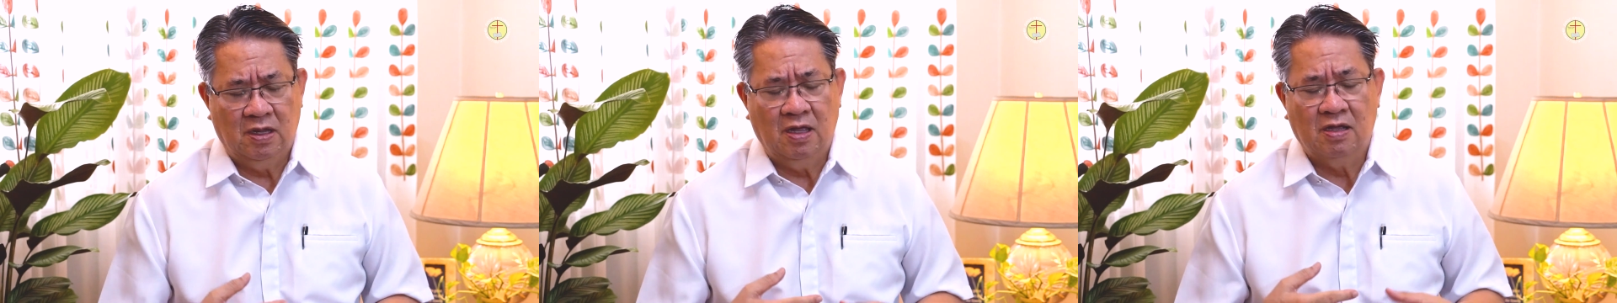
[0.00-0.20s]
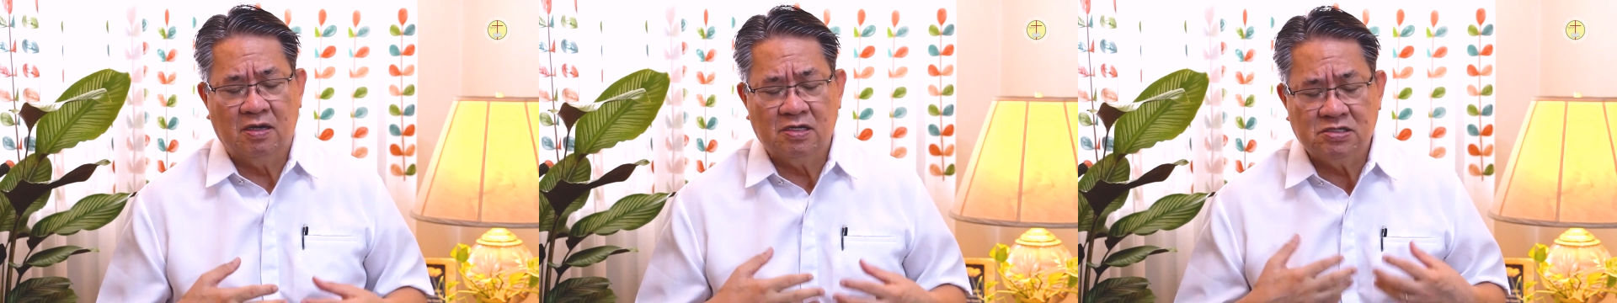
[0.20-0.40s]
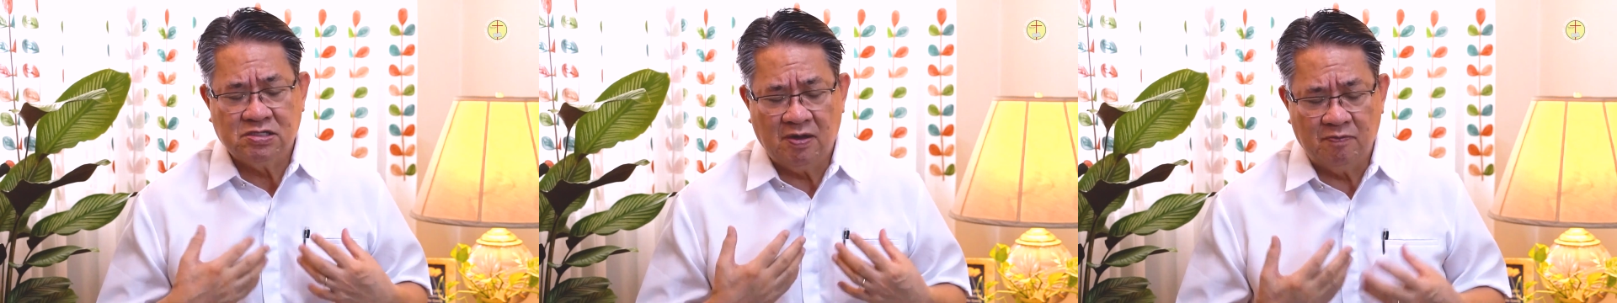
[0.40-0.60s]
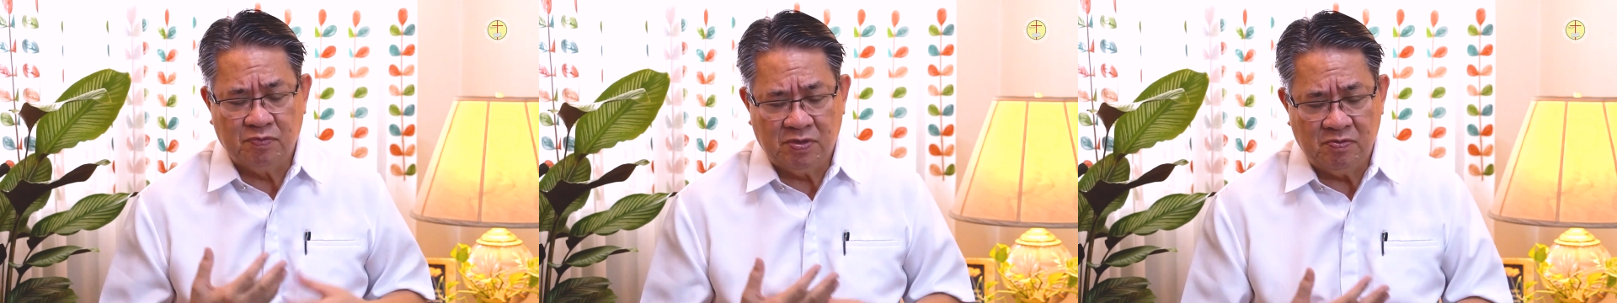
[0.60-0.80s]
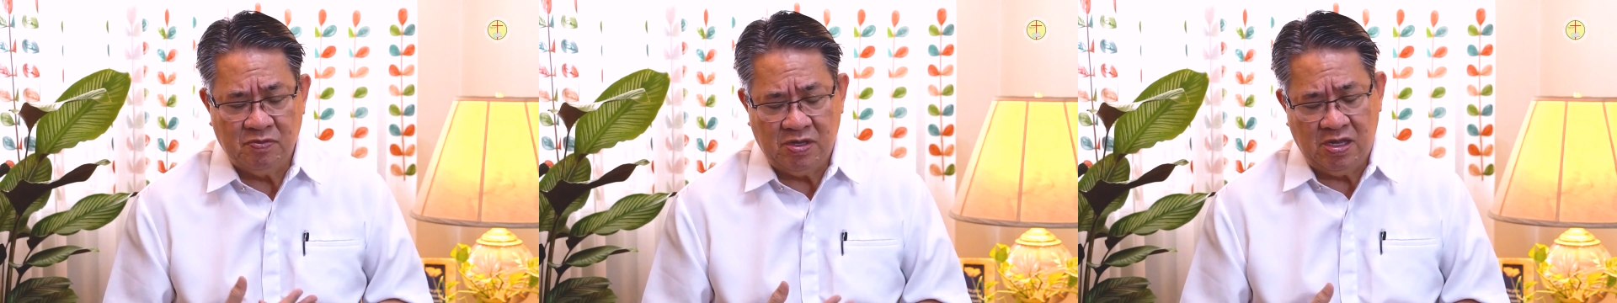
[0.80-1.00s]
a
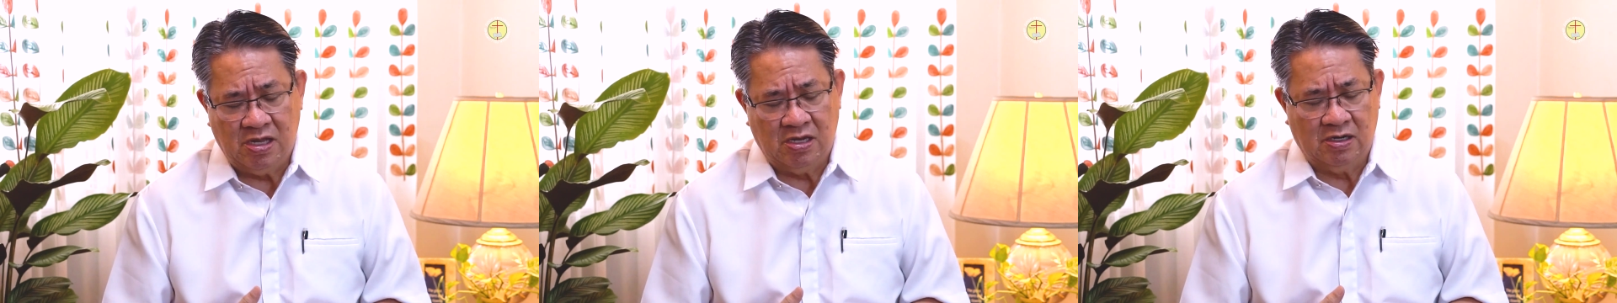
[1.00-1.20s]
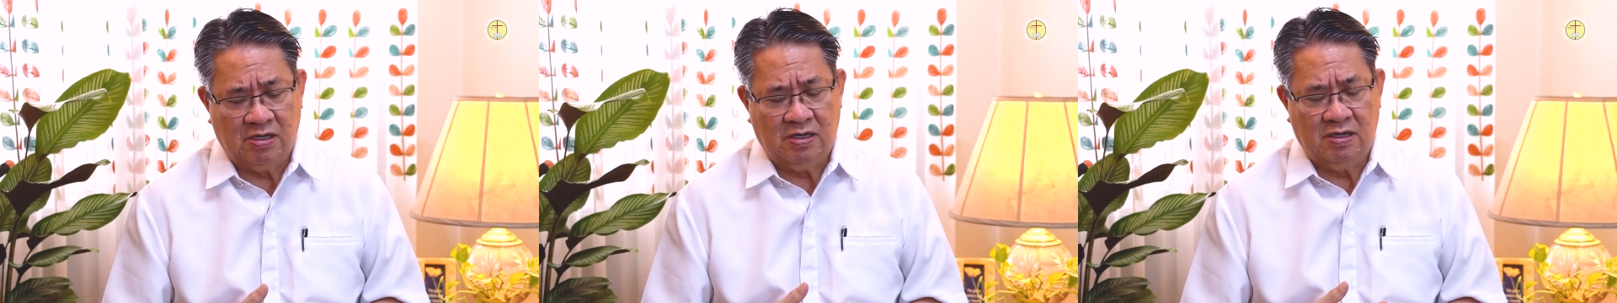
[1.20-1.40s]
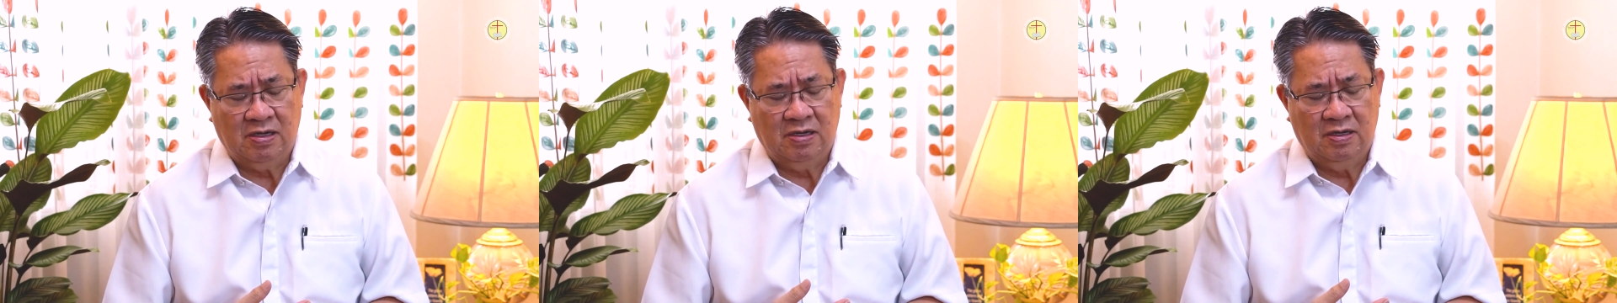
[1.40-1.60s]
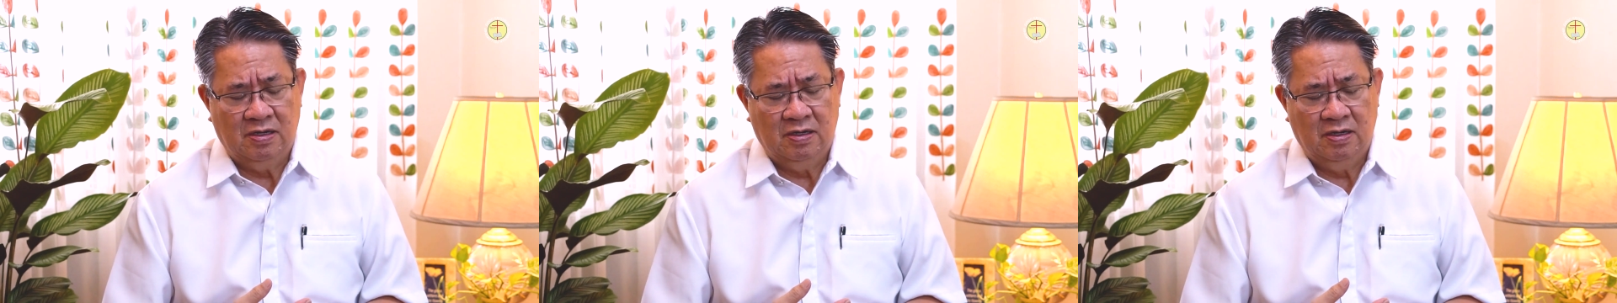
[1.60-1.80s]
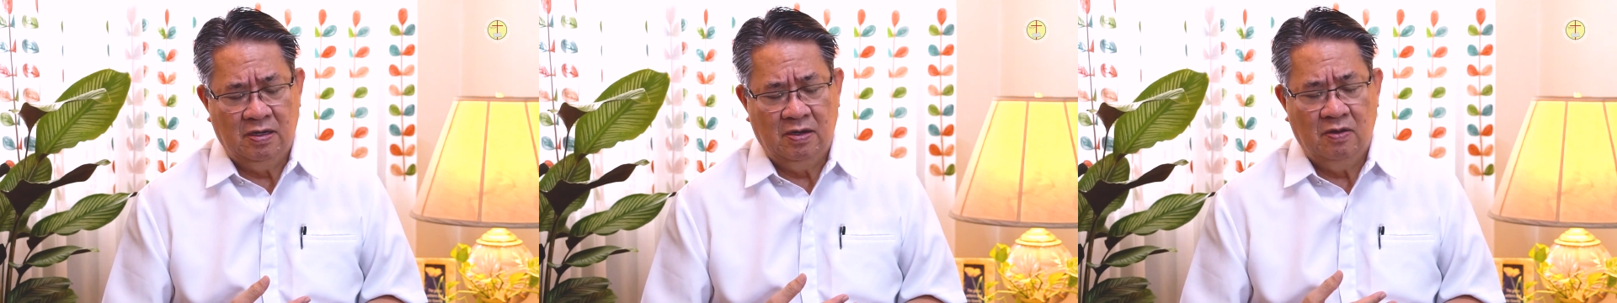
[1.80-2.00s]
receptive ear,
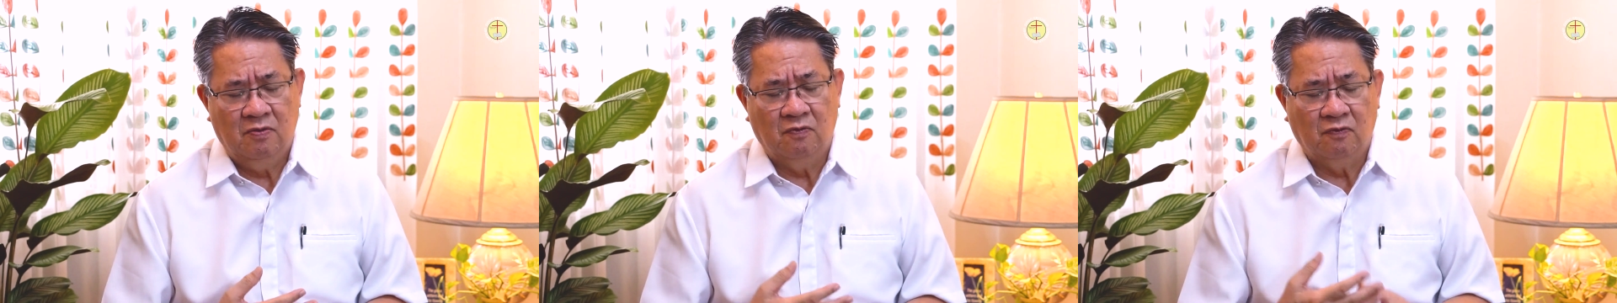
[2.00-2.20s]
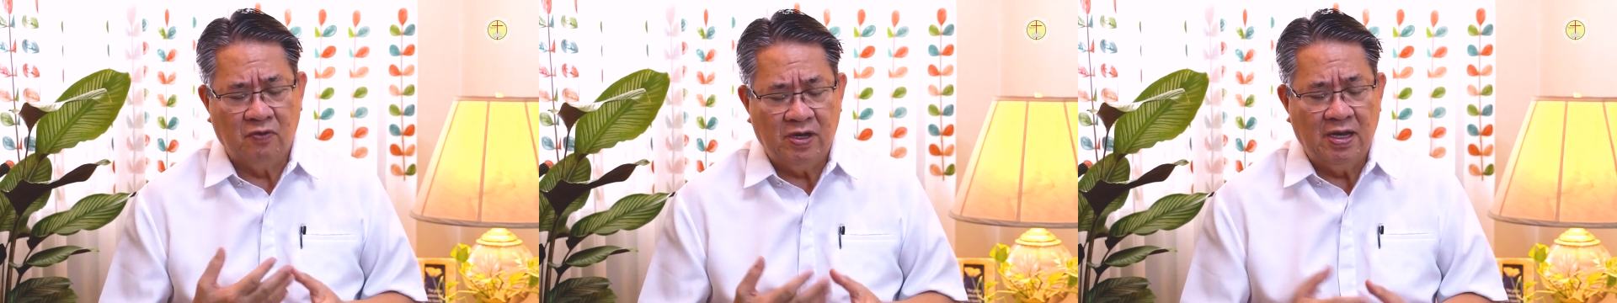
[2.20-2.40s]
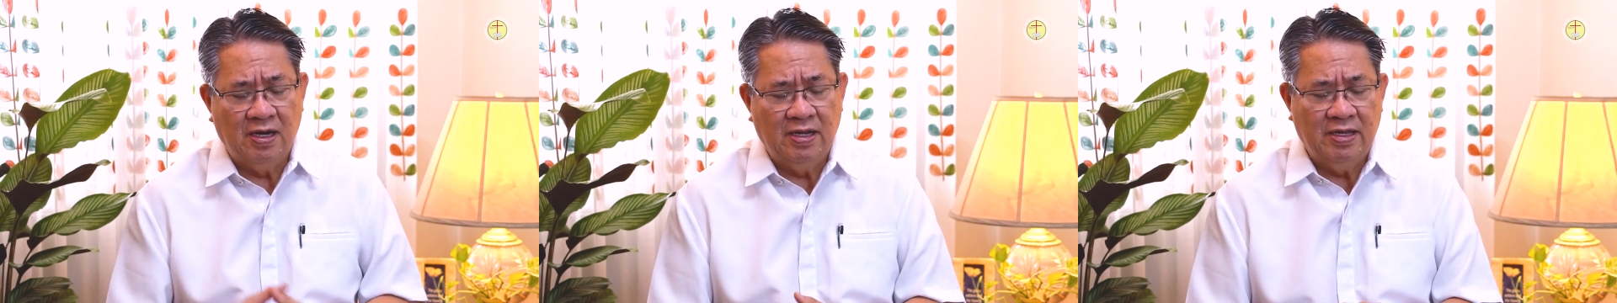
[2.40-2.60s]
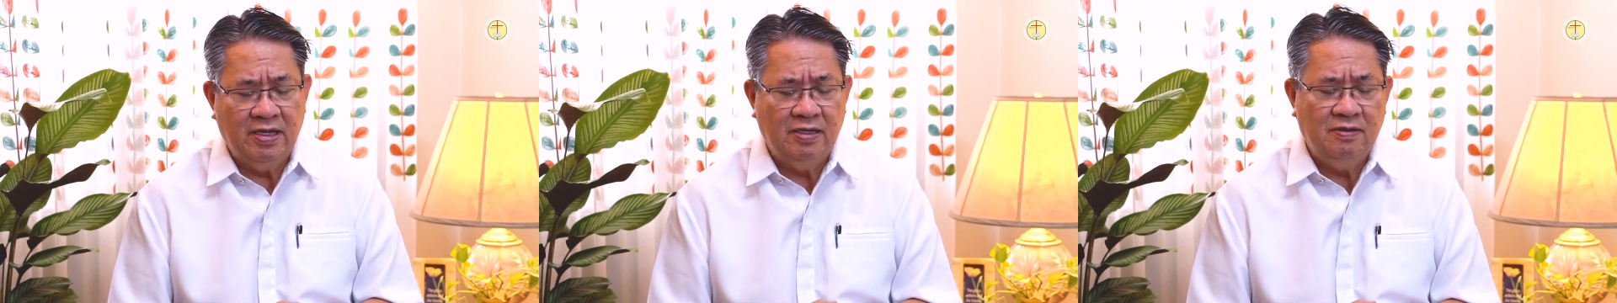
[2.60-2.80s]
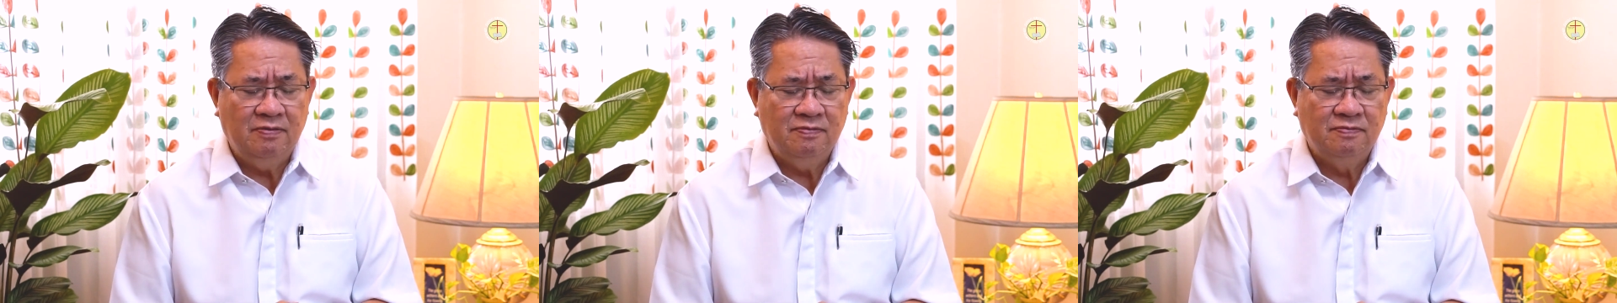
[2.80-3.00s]

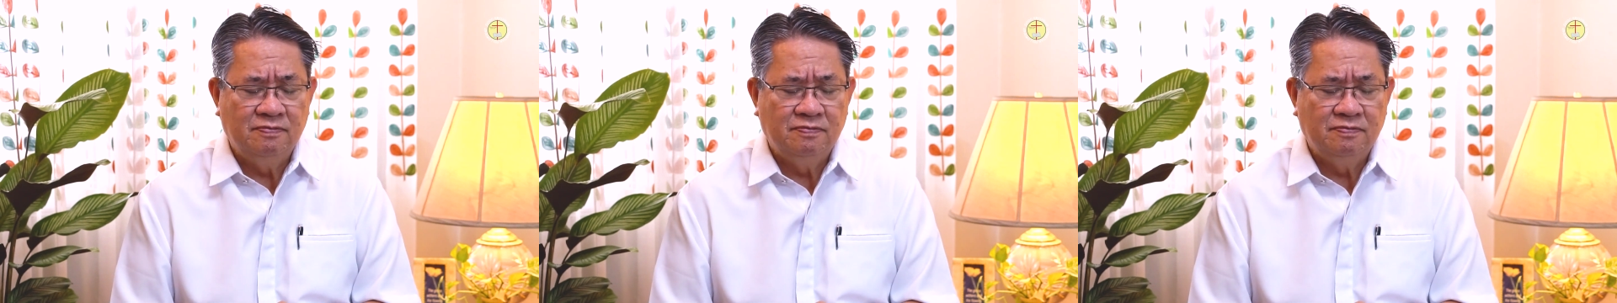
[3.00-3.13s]
willing